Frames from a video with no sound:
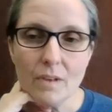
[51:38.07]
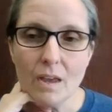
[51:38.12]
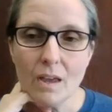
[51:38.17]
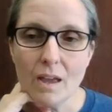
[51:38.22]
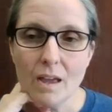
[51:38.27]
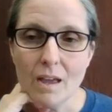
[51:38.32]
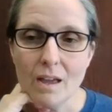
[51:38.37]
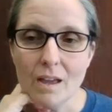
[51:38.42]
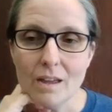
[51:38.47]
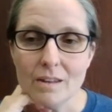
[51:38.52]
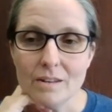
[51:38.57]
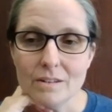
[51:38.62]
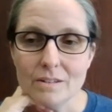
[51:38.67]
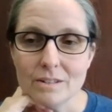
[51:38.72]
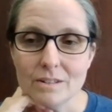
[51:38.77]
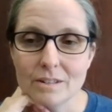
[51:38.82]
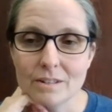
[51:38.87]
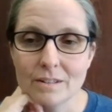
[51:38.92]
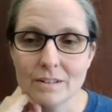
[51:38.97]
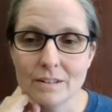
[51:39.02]

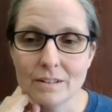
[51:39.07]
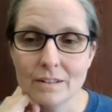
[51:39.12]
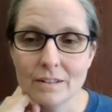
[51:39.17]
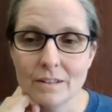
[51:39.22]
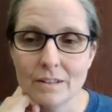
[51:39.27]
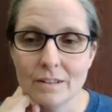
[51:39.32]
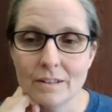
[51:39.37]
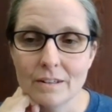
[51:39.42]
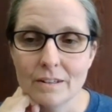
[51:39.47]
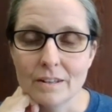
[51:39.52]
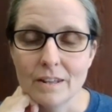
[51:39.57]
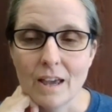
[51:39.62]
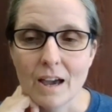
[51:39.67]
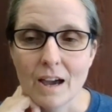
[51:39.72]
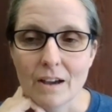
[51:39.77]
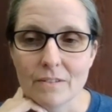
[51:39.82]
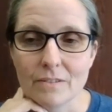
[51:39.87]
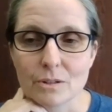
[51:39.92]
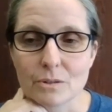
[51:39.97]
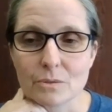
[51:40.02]
And
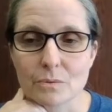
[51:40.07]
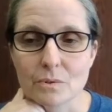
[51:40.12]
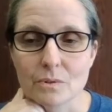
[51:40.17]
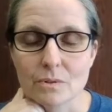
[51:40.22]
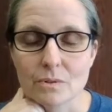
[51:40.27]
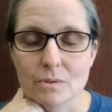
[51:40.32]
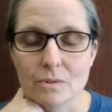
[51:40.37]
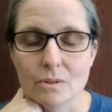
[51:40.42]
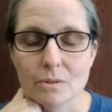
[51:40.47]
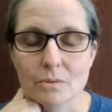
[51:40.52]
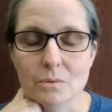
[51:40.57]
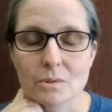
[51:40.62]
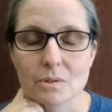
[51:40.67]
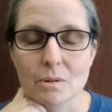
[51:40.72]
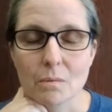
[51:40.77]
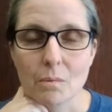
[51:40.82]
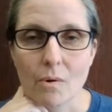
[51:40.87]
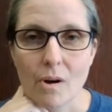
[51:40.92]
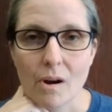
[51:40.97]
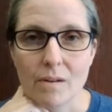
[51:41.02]
yeah, those were
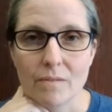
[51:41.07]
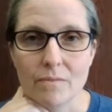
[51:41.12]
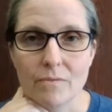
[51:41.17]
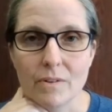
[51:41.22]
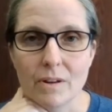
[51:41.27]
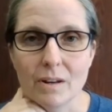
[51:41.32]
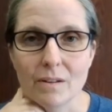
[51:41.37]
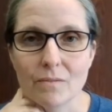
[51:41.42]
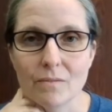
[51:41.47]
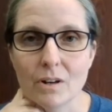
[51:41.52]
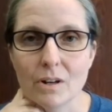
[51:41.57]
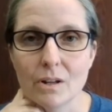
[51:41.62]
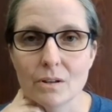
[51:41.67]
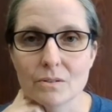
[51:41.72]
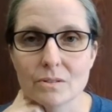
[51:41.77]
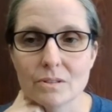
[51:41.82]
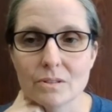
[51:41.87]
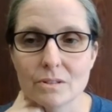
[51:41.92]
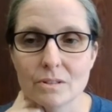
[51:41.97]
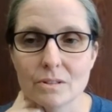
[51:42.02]
some great feeding
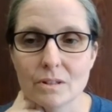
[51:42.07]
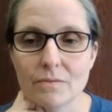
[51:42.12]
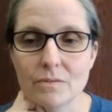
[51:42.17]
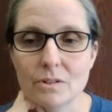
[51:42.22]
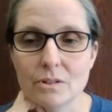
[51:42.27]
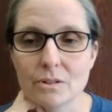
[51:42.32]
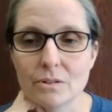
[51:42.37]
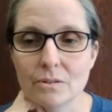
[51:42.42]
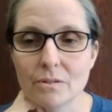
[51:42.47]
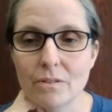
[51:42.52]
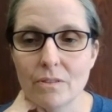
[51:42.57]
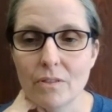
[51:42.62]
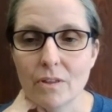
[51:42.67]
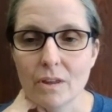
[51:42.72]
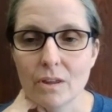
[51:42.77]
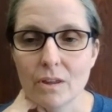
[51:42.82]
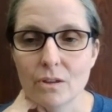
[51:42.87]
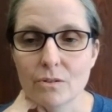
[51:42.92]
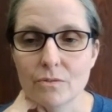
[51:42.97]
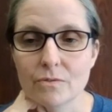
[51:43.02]
videos and stuff too.
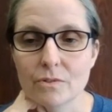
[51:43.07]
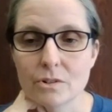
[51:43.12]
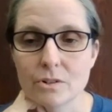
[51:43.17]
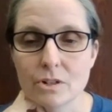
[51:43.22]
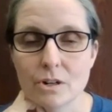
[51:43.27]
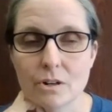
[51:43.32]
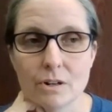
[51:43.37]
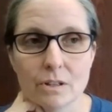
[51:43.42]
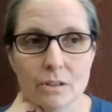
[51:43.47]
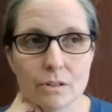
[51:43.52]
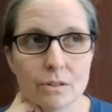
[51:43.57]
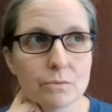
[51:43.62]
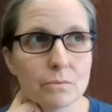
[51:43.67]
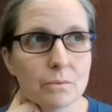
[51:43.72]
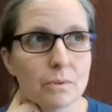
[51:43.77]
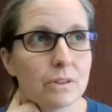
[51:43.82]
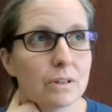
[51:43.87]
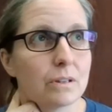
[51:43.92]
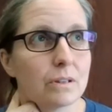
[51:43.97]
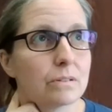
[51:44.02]
Thank you for sharing those
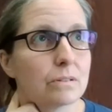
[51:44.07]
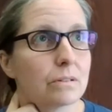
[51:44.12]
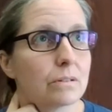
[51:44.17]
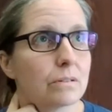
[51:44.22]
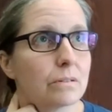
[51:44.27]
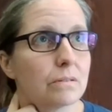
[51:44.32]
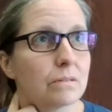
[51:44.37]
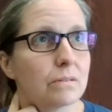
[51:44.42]
with us.